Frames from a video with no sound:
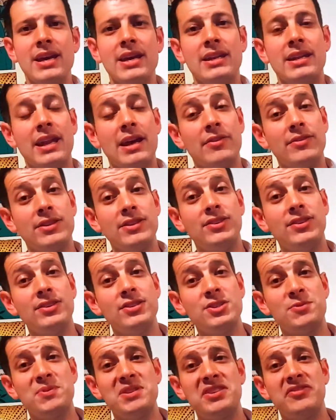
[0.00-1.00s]
Now, this isn't
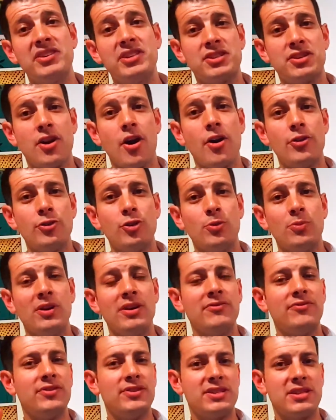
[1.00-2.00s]
specific to carnauba.
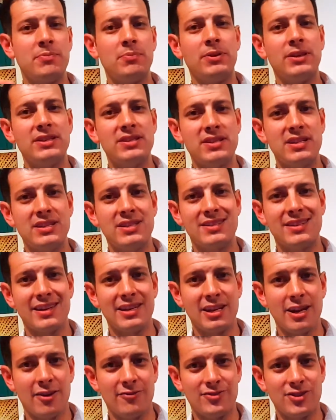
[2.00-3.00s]
For simplicity's sake,
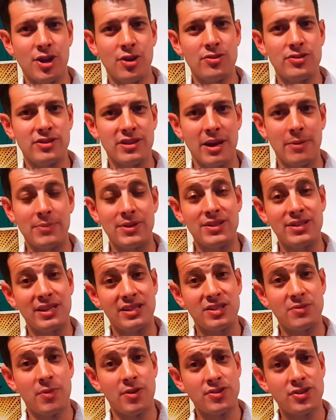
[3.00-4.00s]
I've chosen that because that's
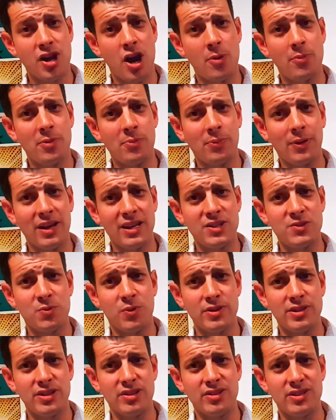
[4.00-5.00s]
the most commonplace one
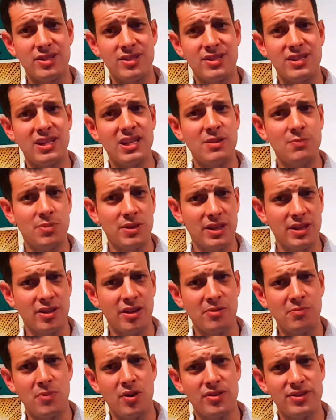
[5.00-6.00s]
you're going to see. But
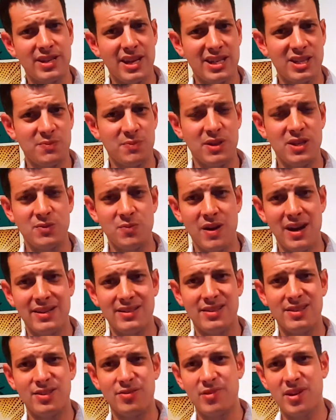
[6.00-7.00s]
Montan's
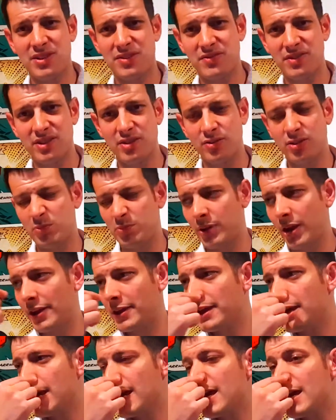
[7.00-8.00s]
beeswaxes, the rest of it, they all apply.
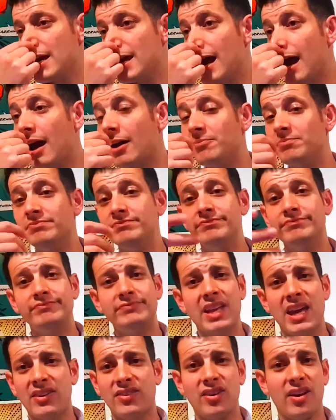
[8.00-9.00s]

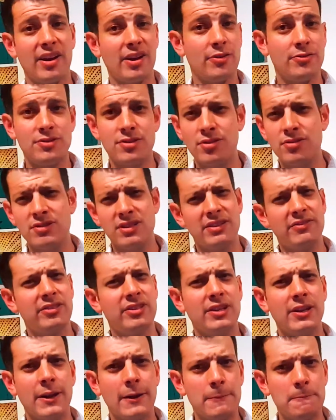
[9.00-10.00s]
SiO2s
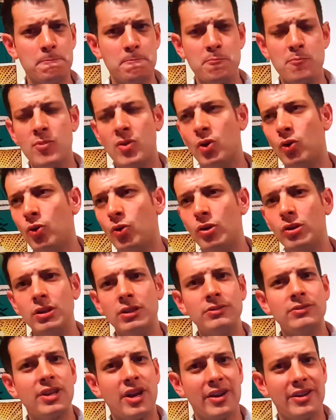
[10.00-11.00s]
even, all
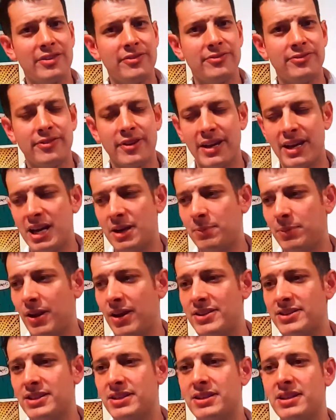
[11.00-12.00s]
kind of
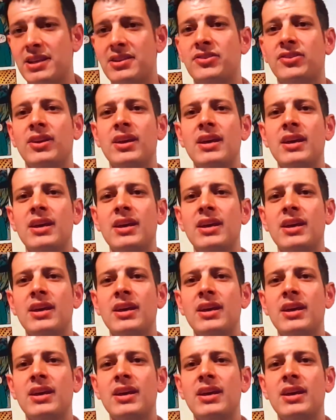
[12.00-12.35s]
applies into this.